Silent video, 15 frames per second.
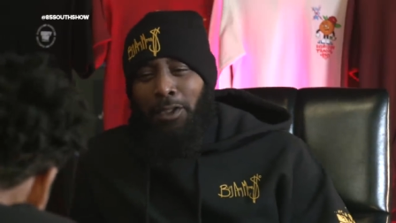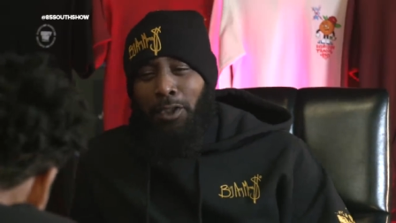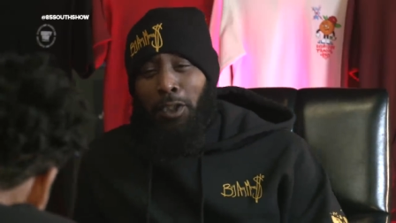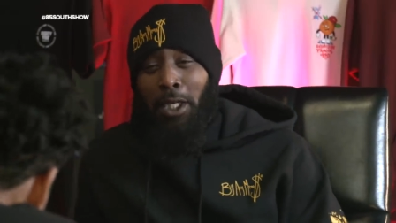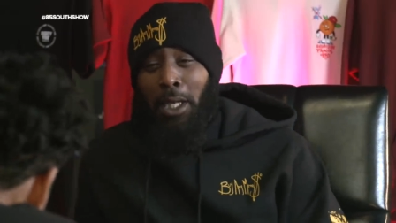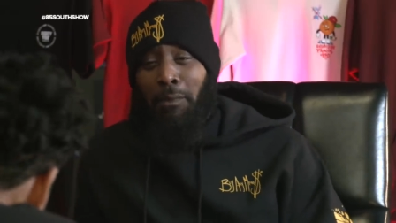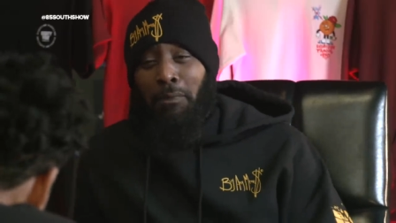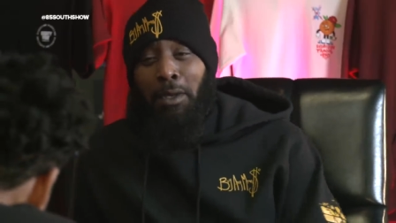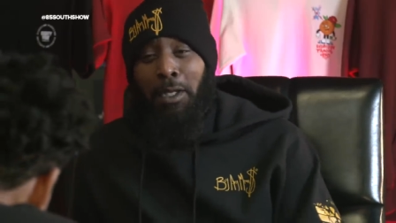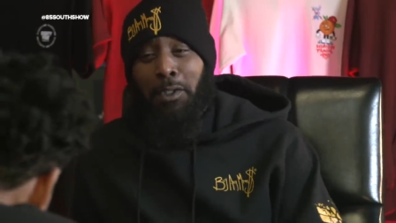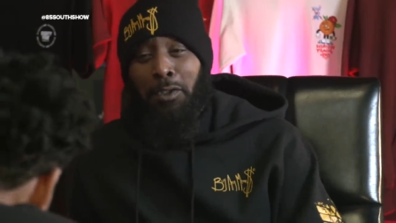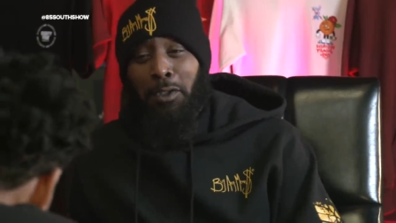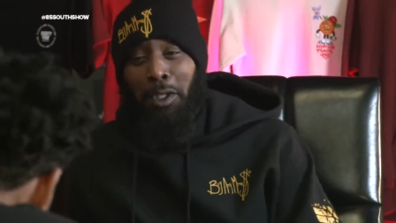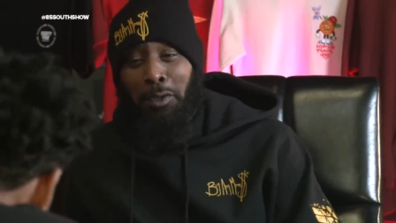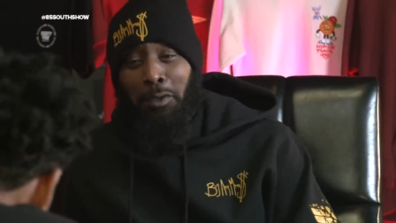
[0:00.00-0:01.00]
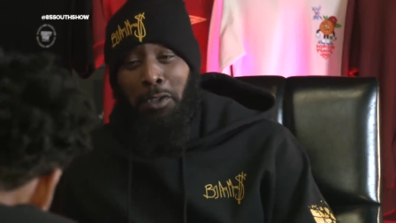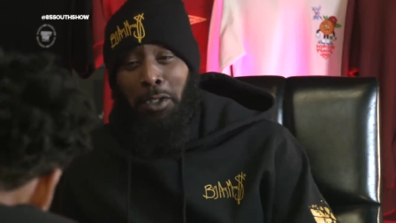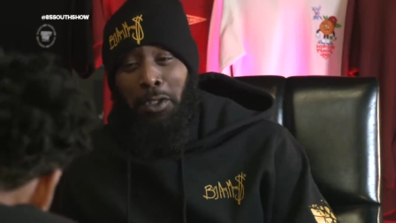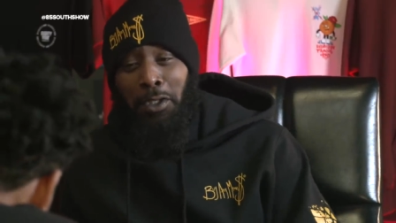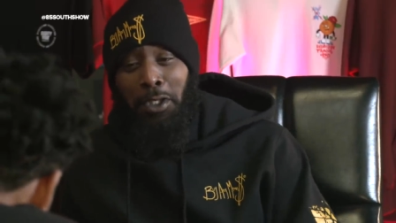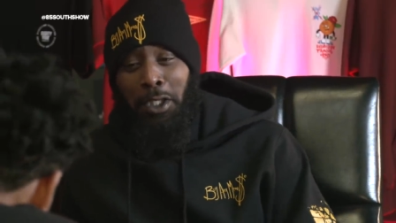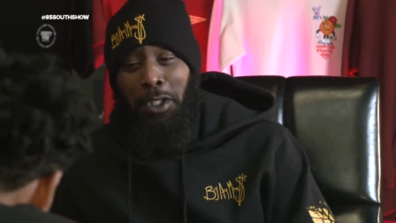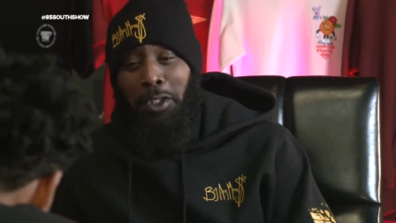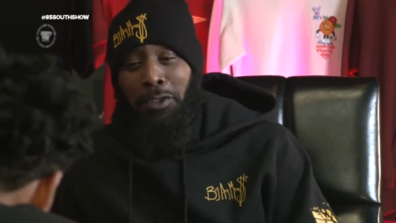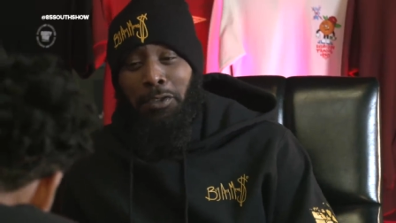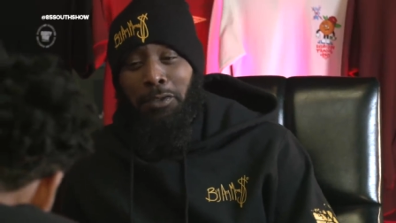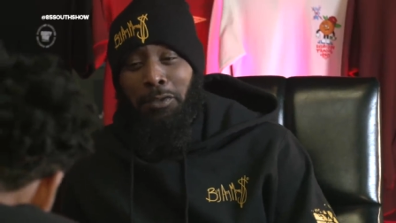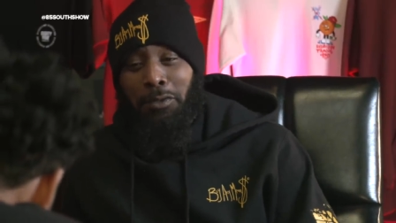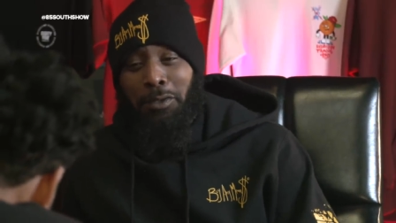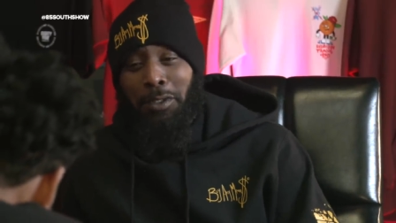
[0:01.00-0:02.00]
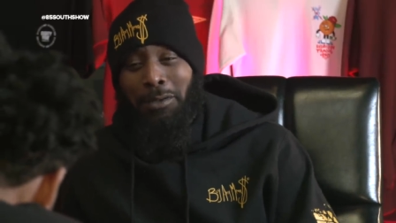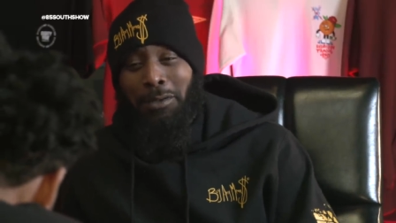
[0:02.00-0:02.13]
She gave excellent cunnilingus.